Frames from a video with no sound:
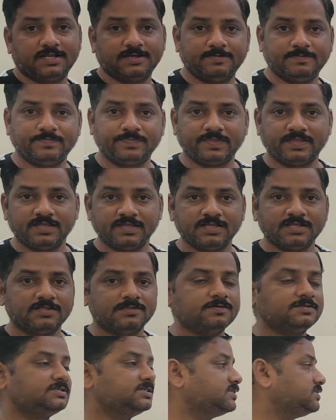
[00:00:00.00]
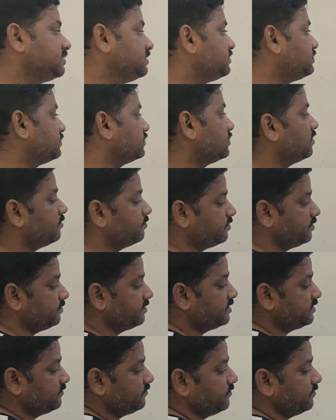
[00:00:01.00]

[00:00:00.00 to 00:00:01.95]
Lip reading: line. So I just need to complement.